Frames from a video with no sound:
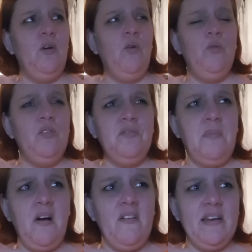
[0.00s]
All of
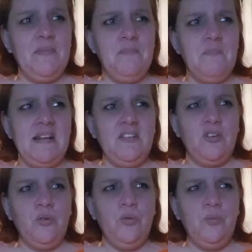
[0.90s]
my
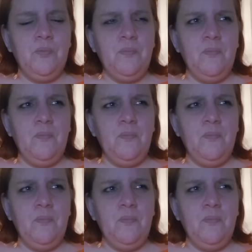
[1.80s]
medical